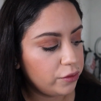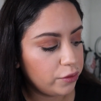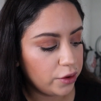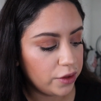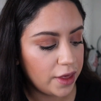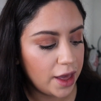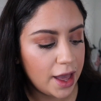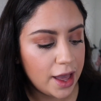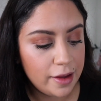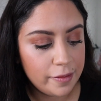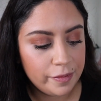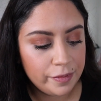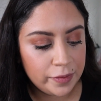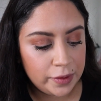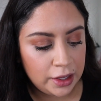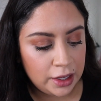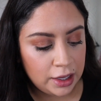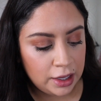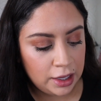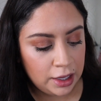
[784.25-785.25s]
for that.
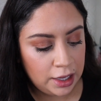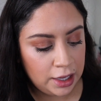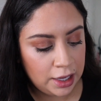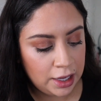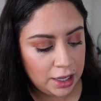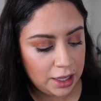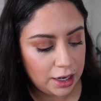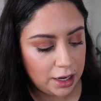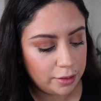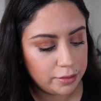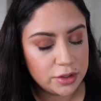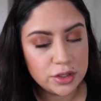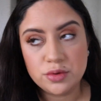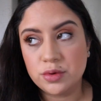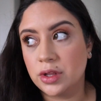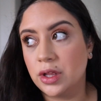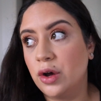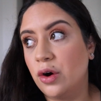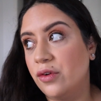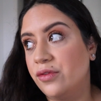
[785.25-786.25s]
And I'm just
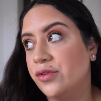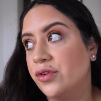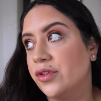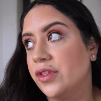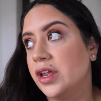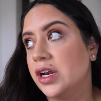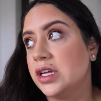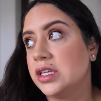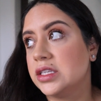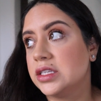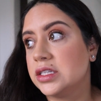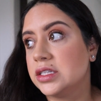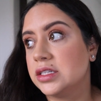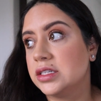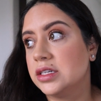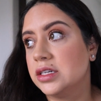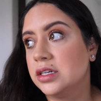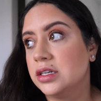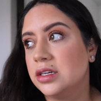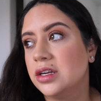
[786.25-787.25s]
really hopeful that
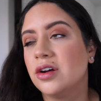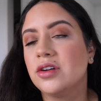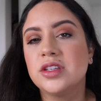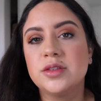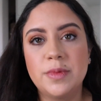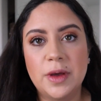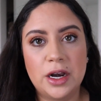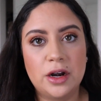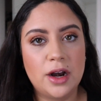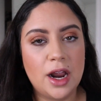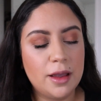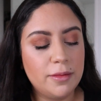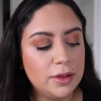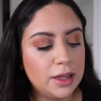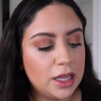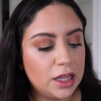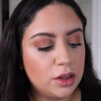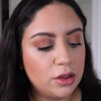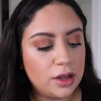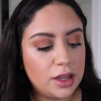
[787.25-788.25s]
it's it's better. I've been
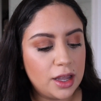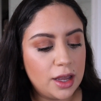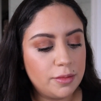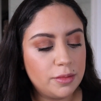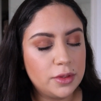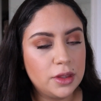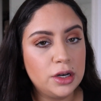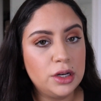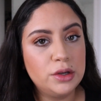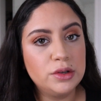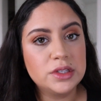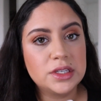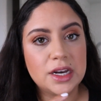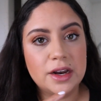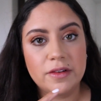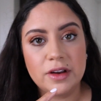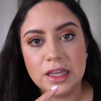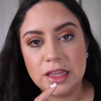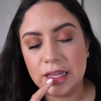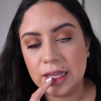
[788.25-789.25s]
like looking up the news and
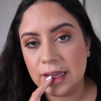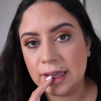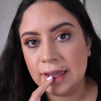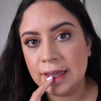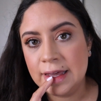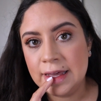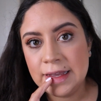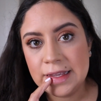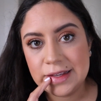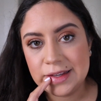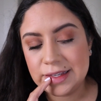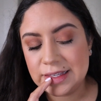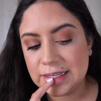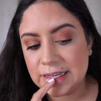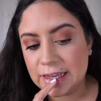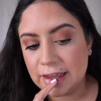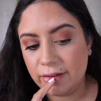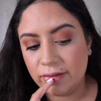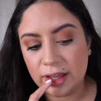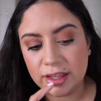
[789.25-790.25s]
everything to
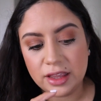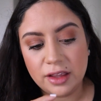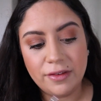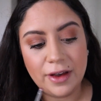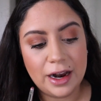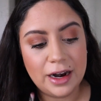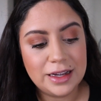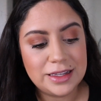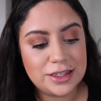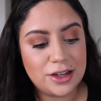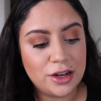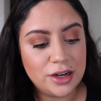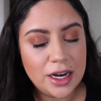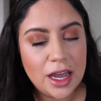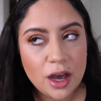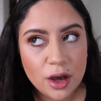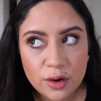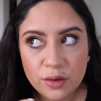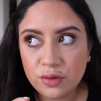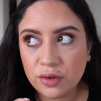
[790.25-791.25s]
see if like the fire has gone
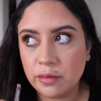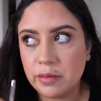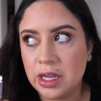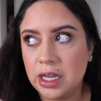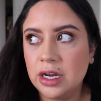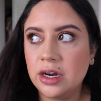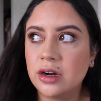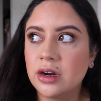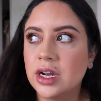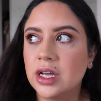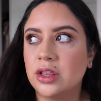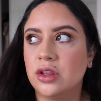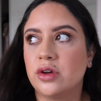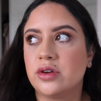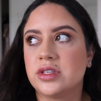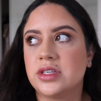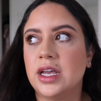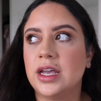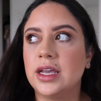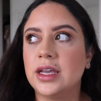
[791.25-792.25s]
down. From here it
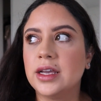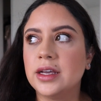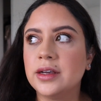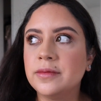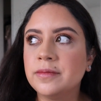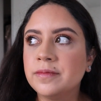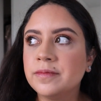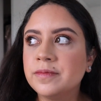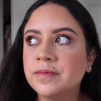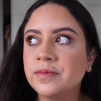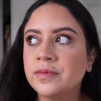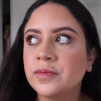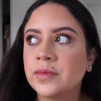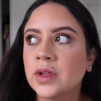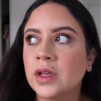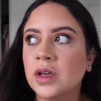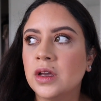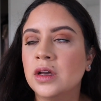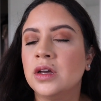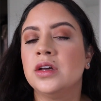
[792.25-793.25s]
looks like
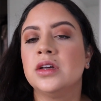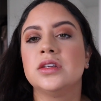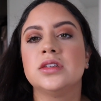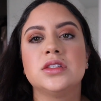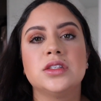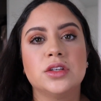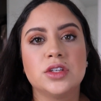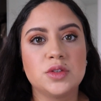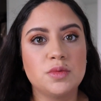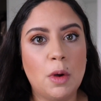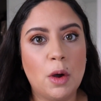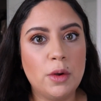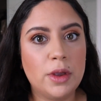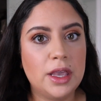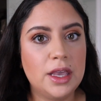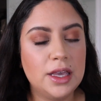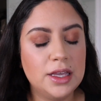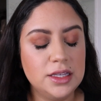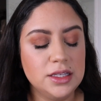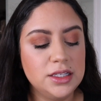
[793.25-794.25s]
still
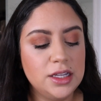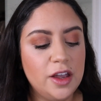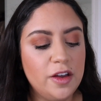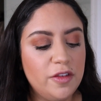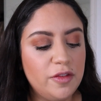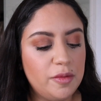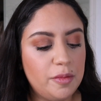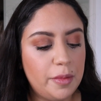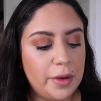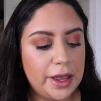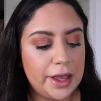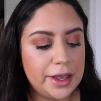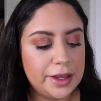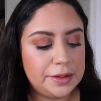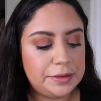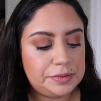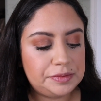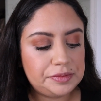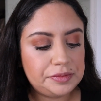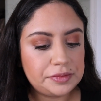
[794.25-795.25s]
smoky and stuff,
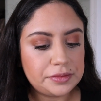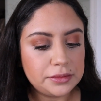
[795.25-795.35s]
but